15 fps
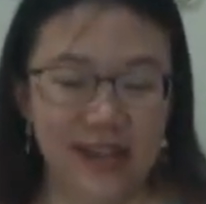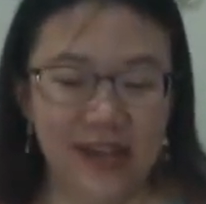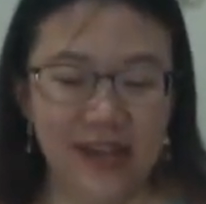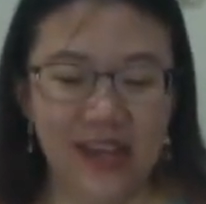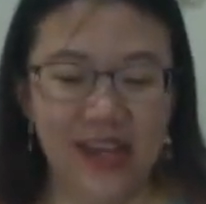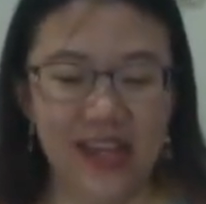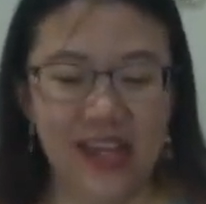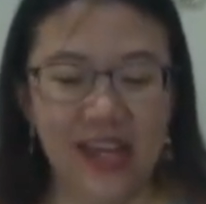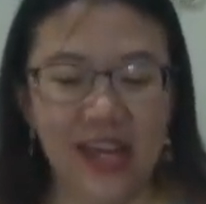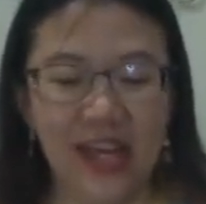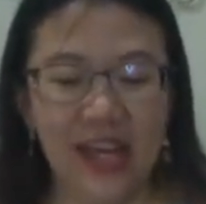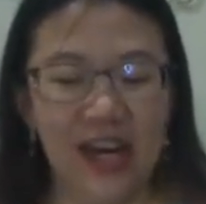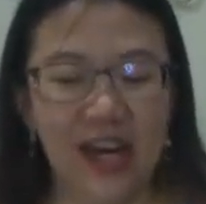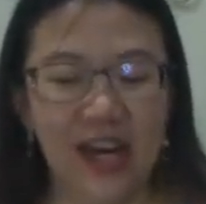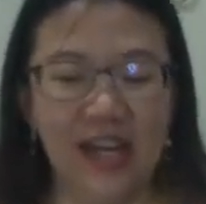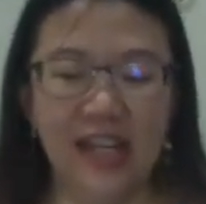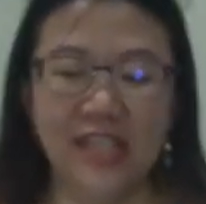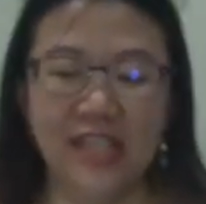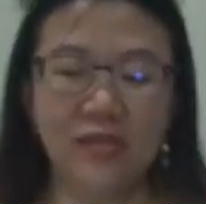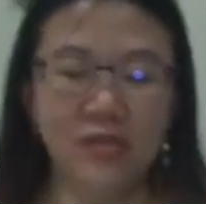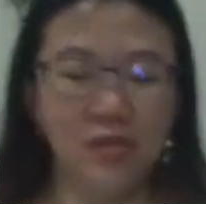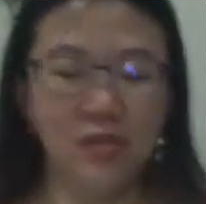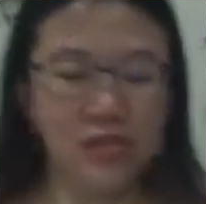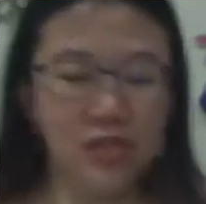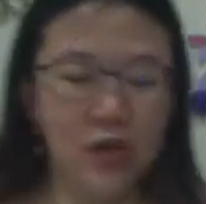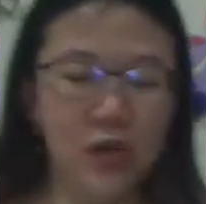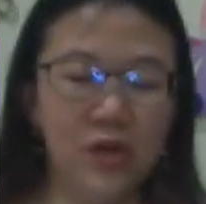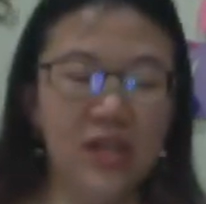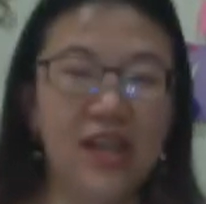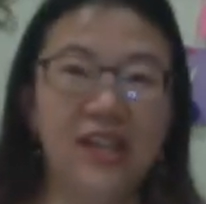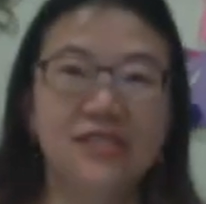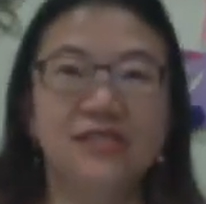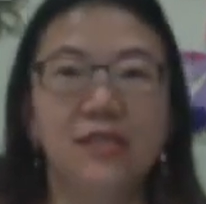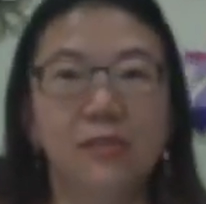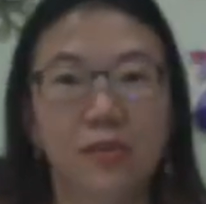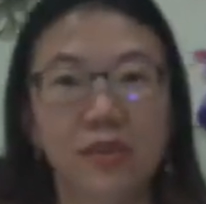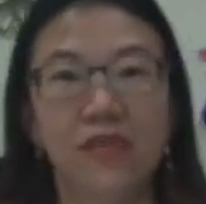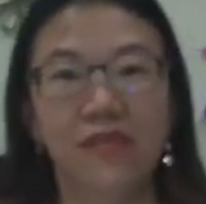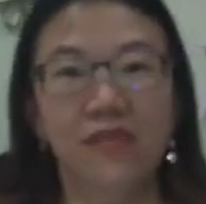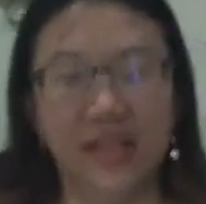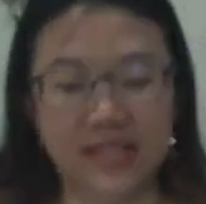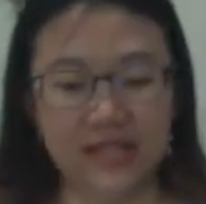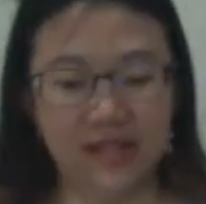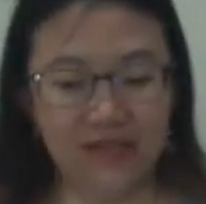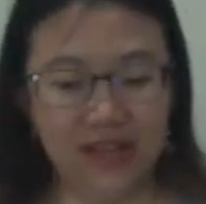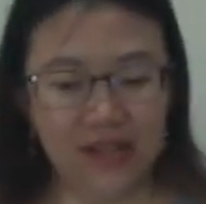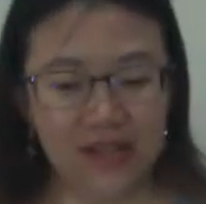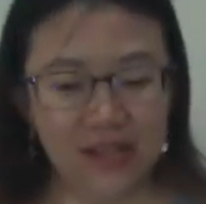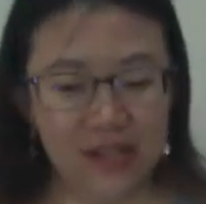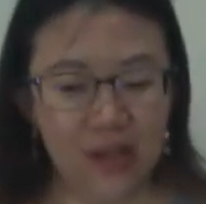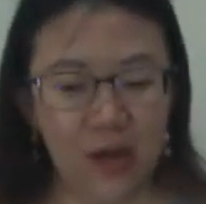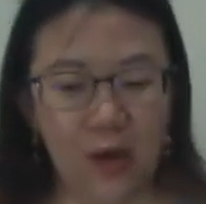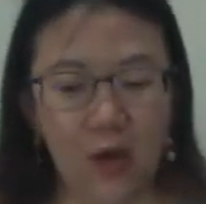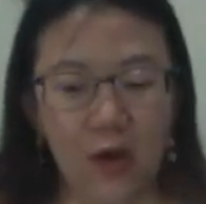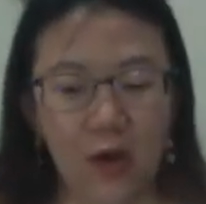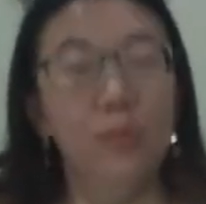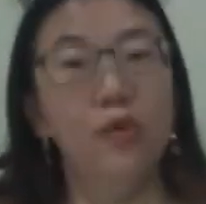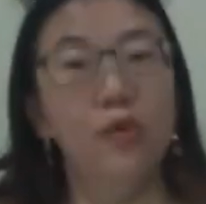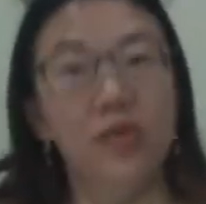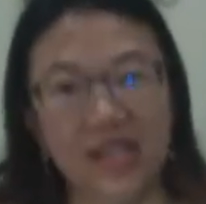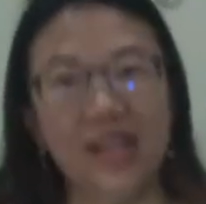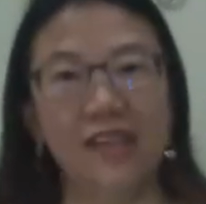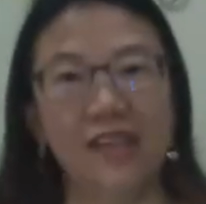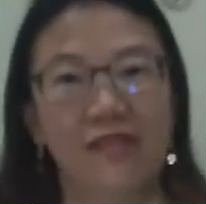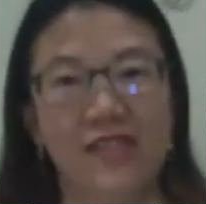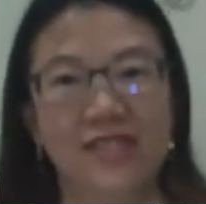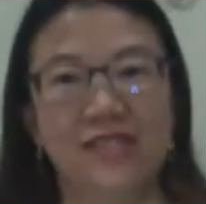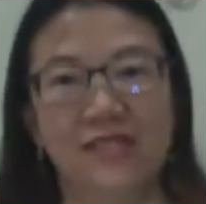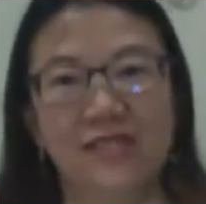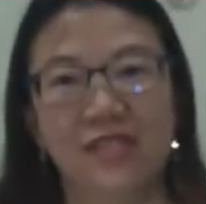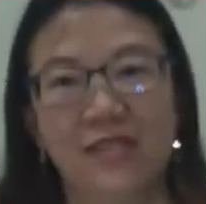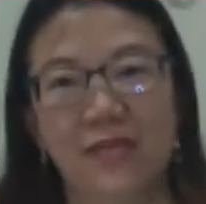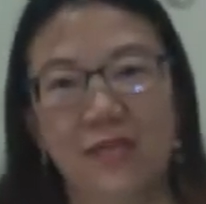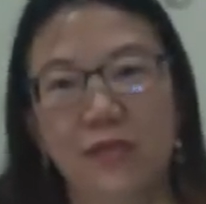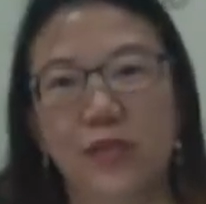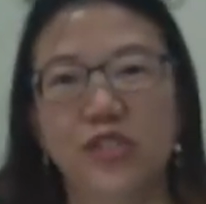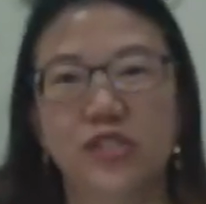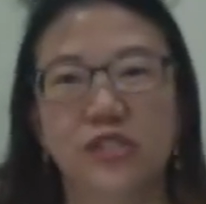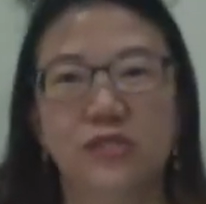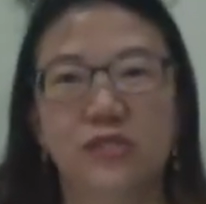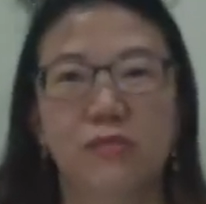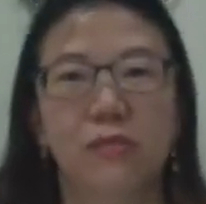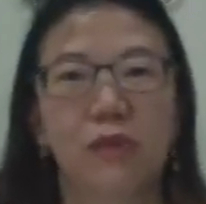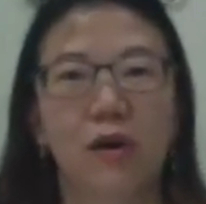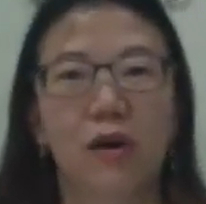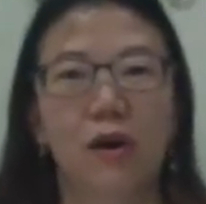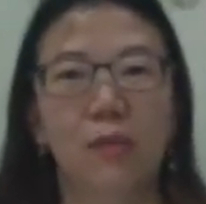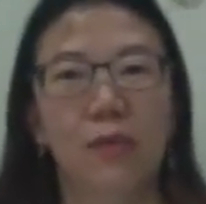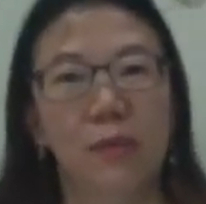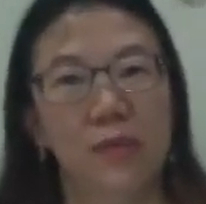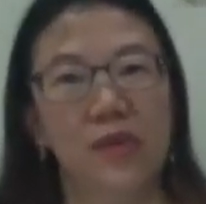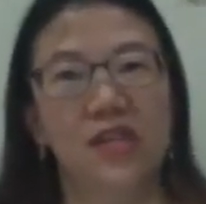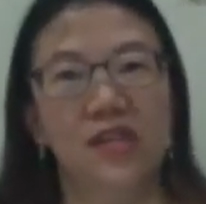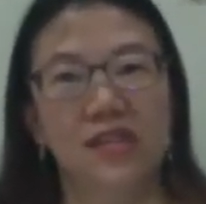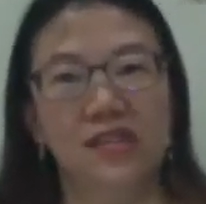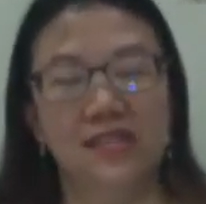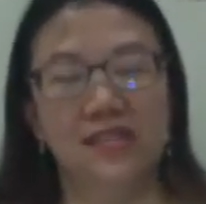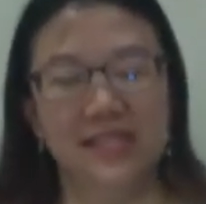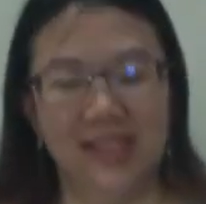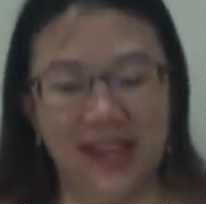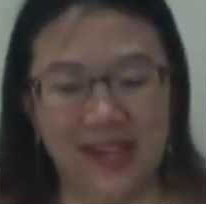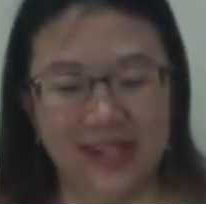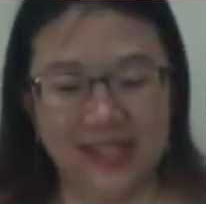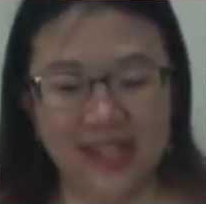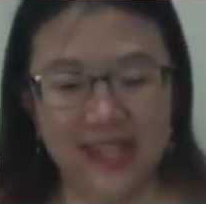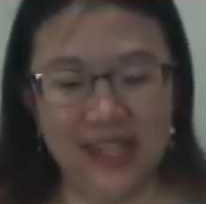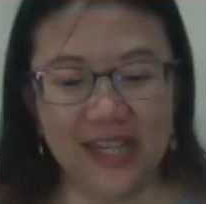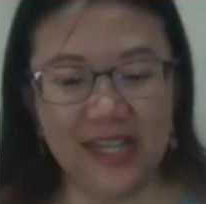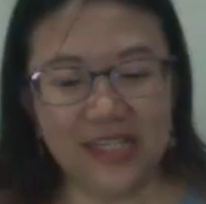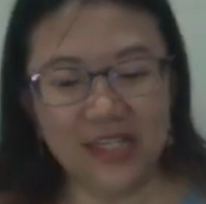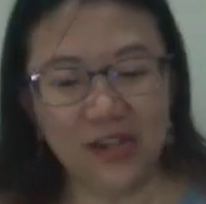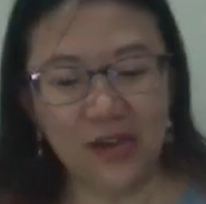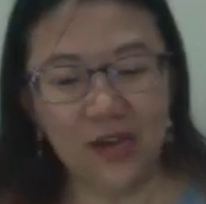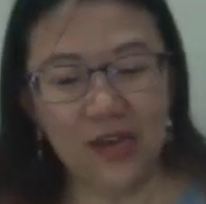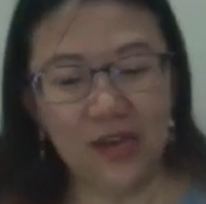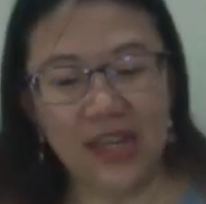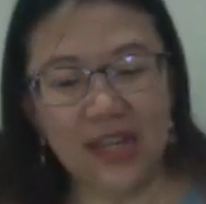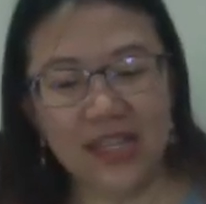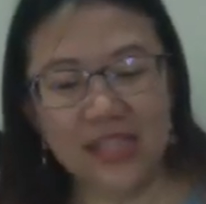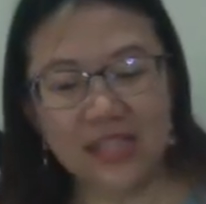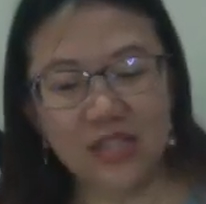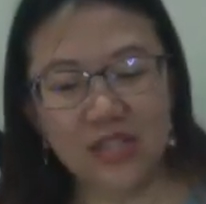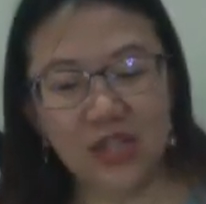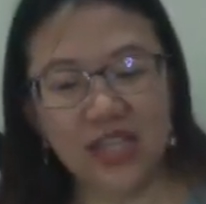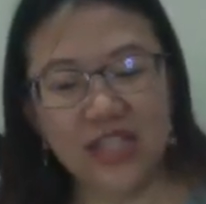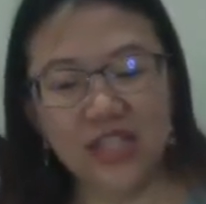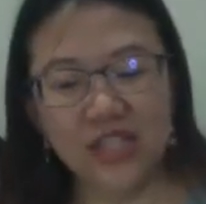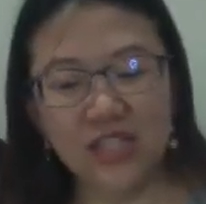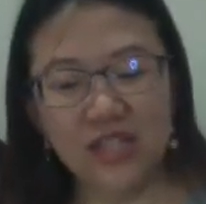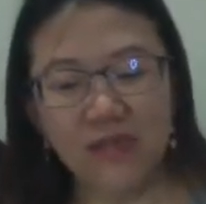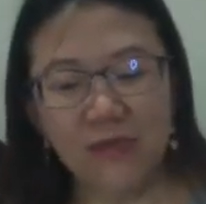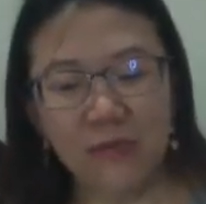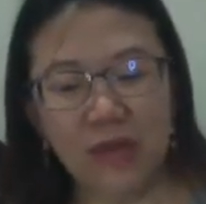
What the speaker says: Okay, it is also known as the Moon Festival or Moon Cake Festival, which is more popular. Yeah, so it is a traditional